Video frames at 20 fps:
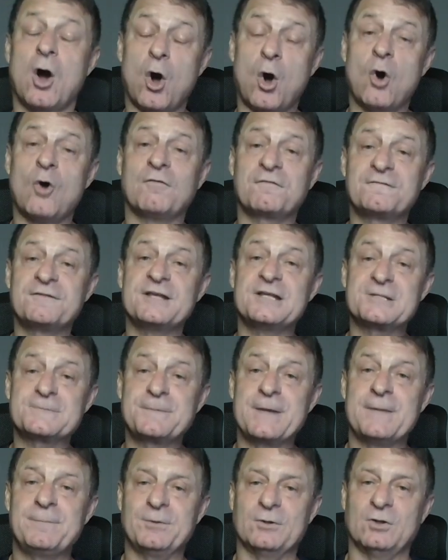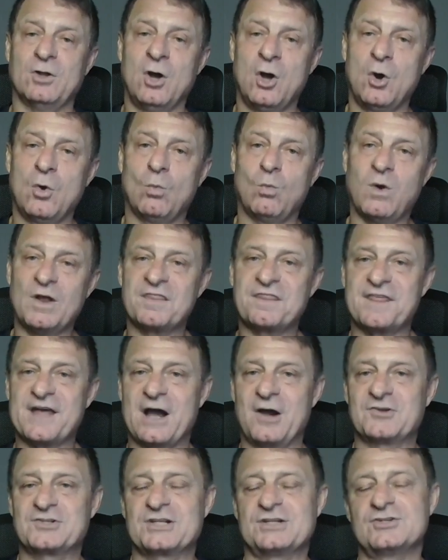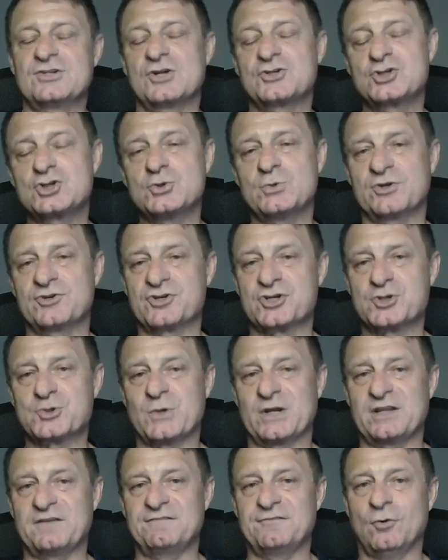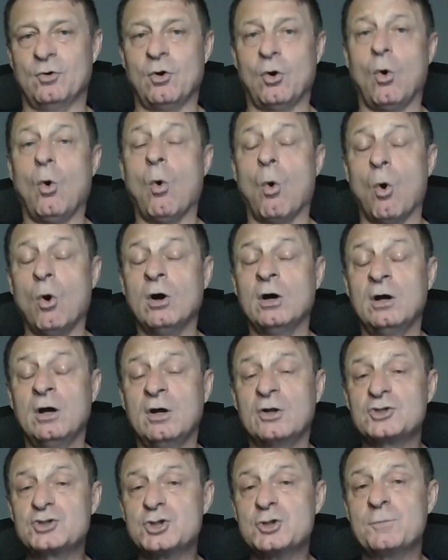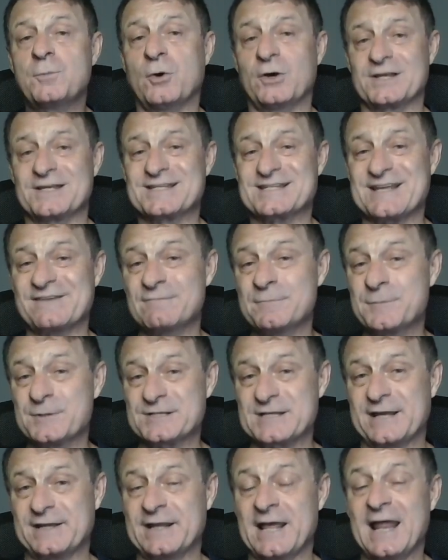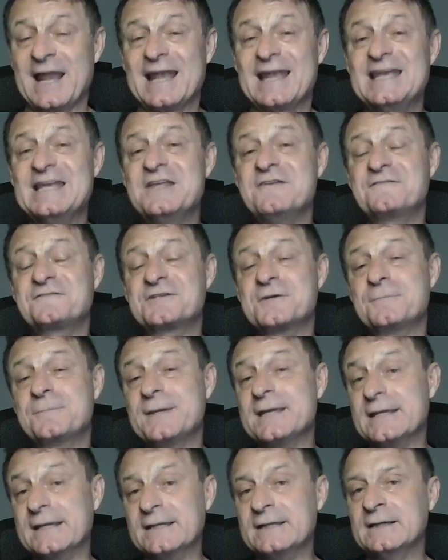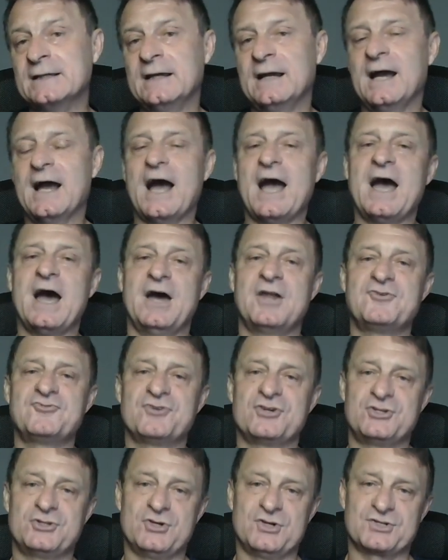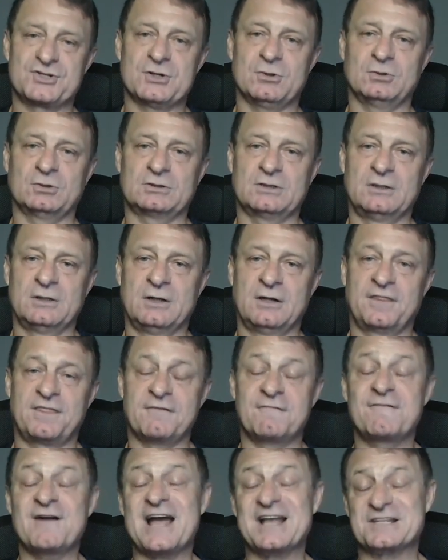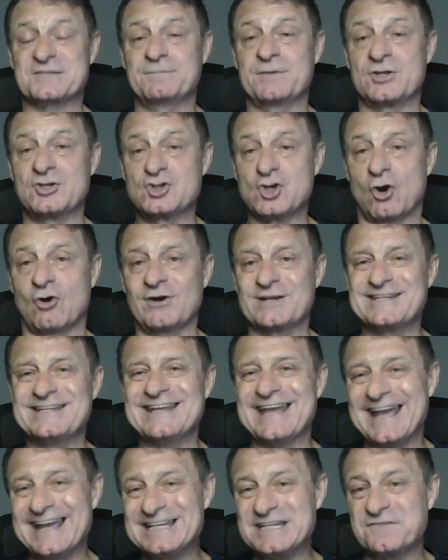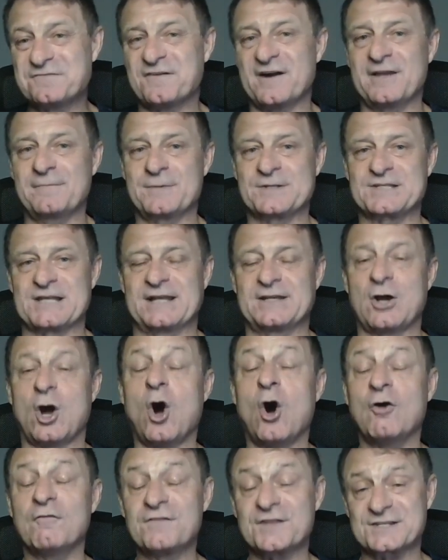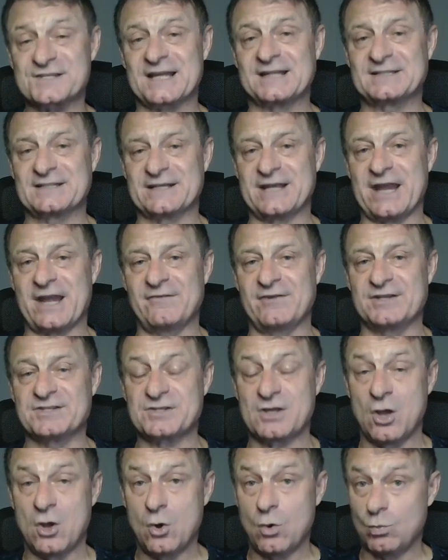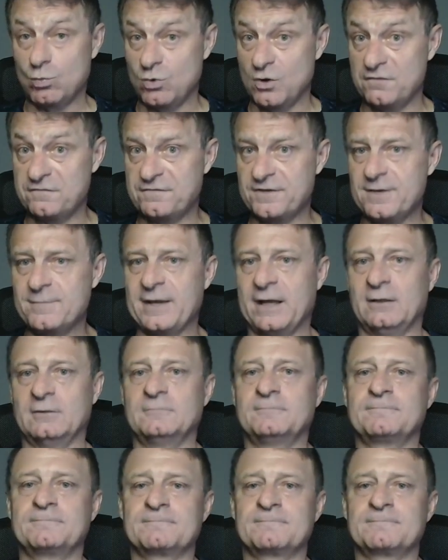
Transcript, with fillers: Of these people, one thousand two hundred twenty-four, or two point seven percent, lived to be one hundred years old. The vast majority, eighty-five percent, of the centenarians were female.